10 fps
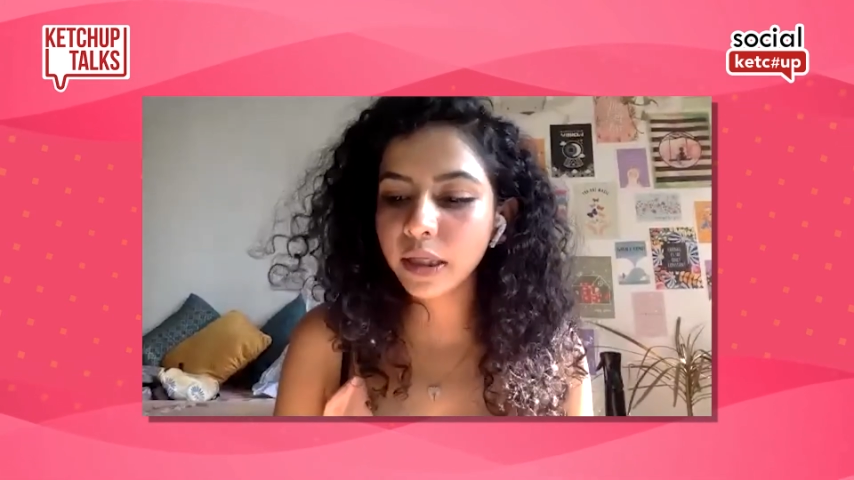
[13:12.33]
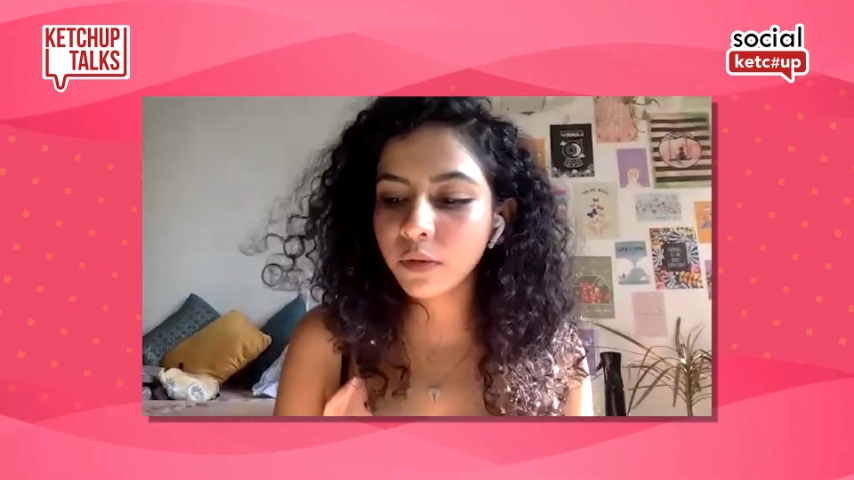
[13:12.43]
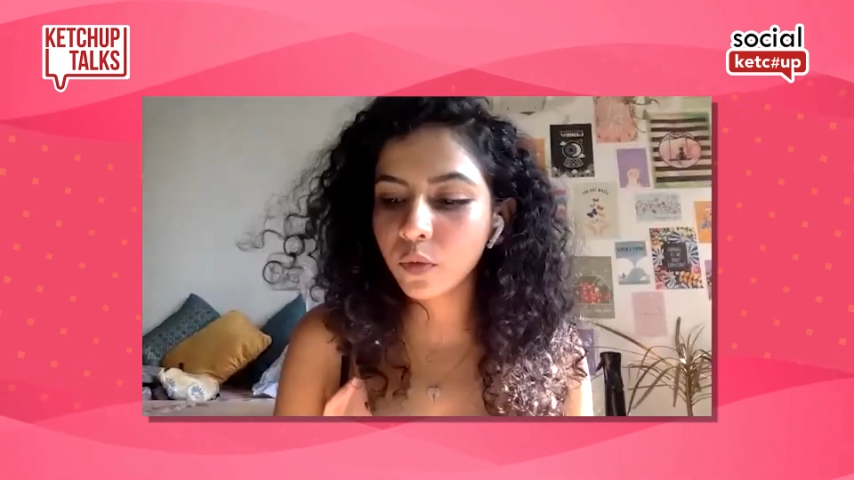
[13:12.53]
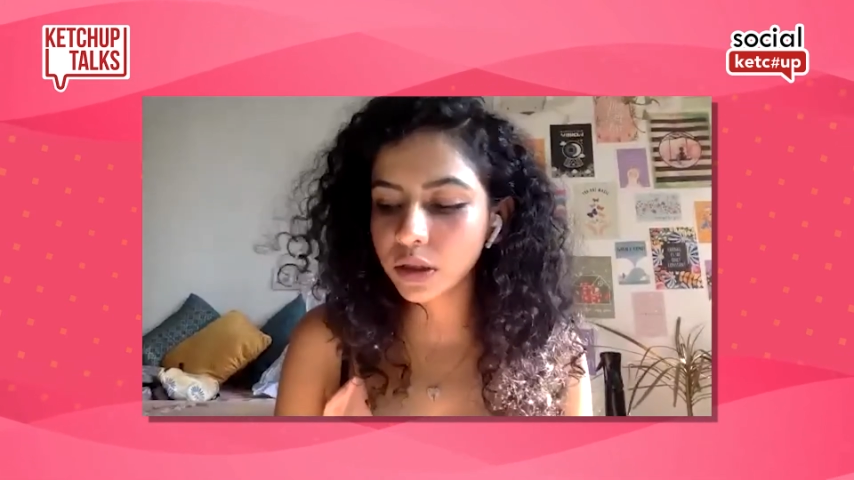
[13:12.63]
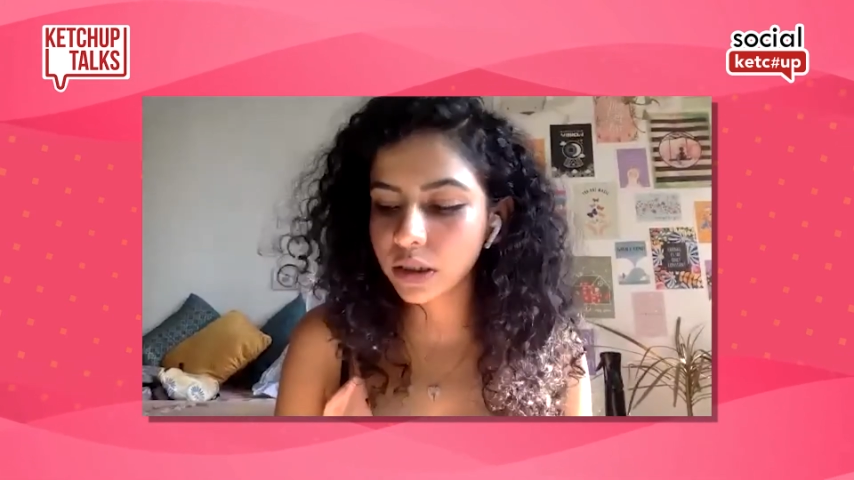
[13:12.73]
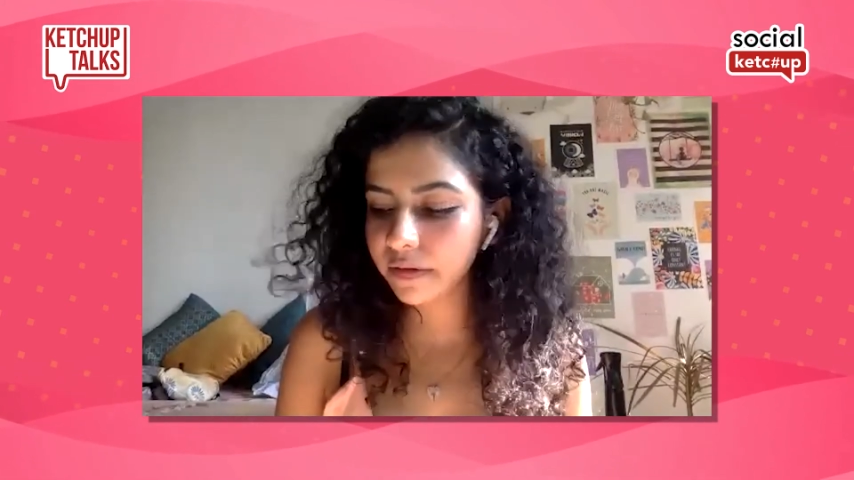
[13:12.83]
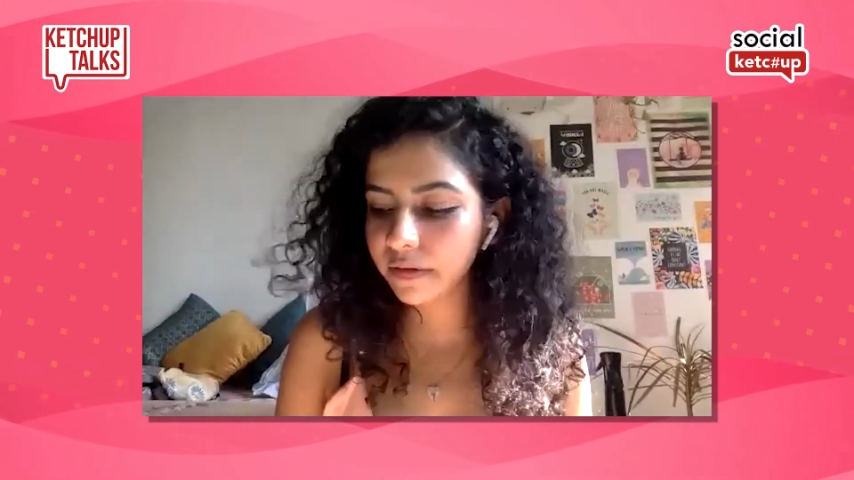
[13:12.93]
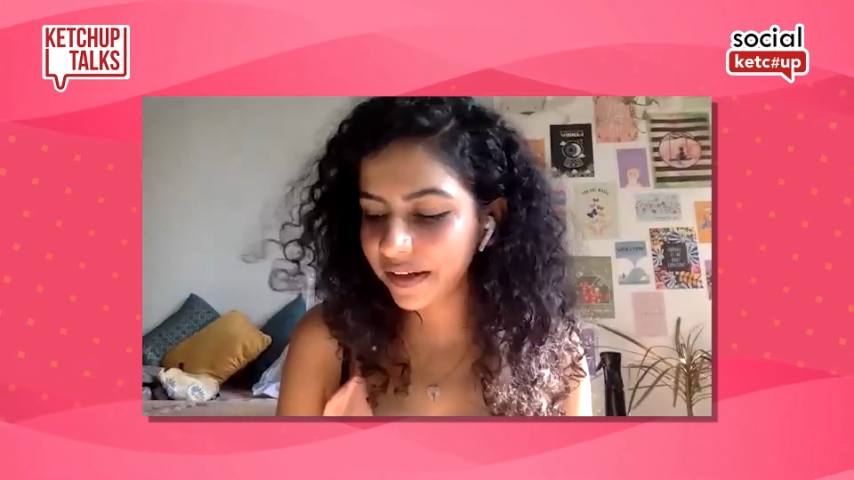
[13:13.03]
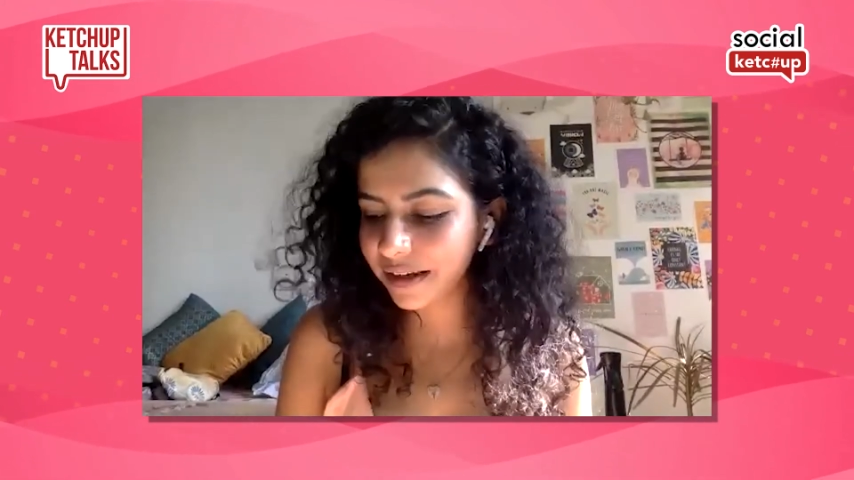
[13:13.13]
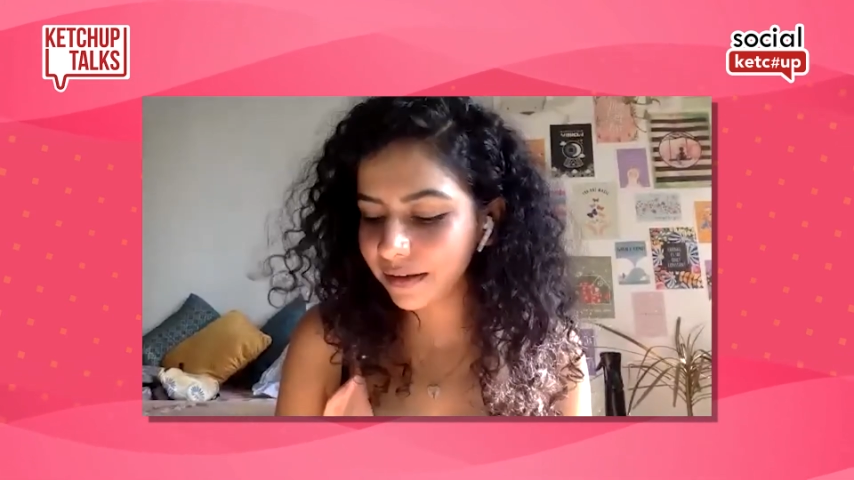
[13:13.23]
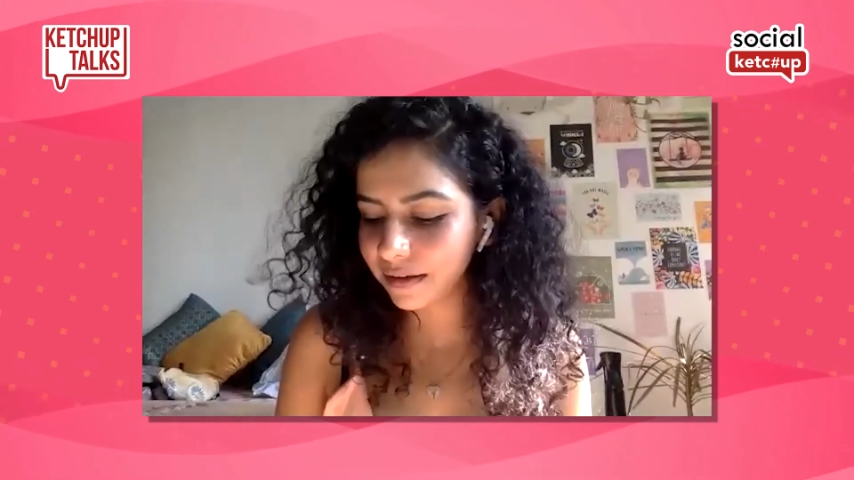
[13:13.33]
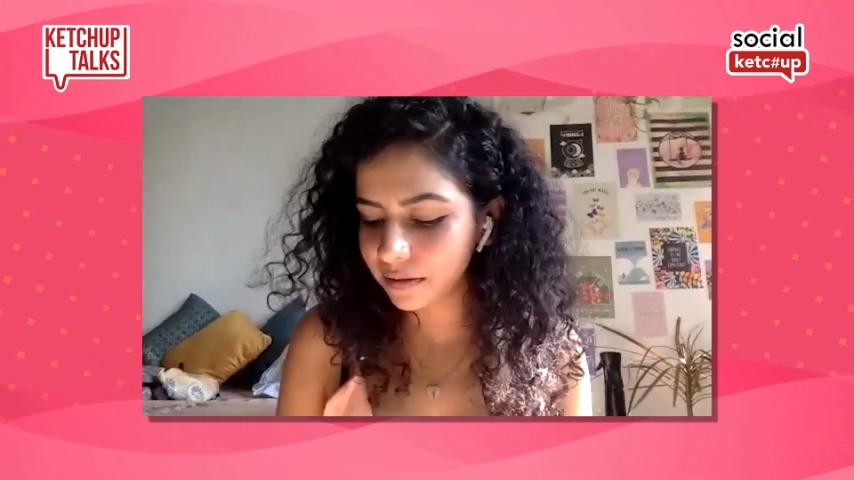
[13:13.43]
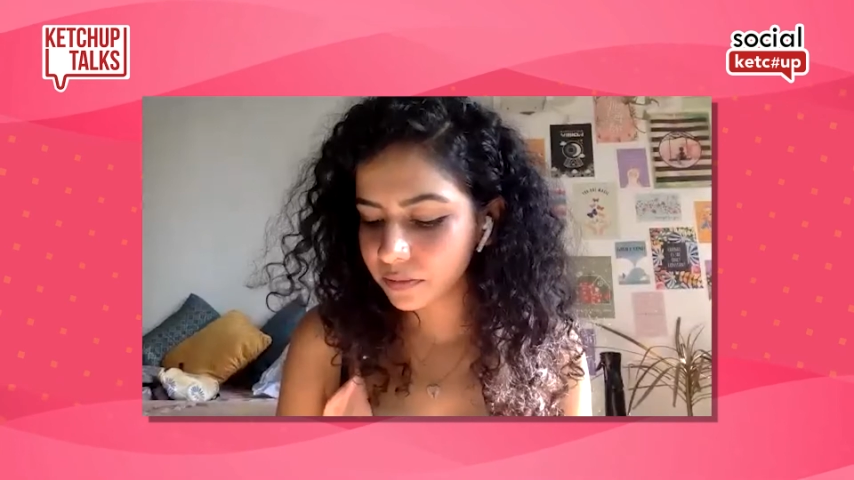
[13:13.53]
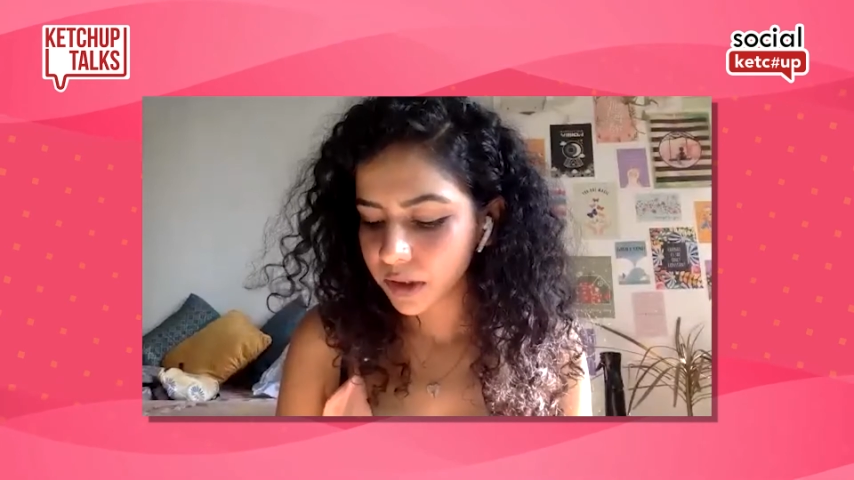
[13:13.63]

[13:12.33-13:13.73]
thing what I feel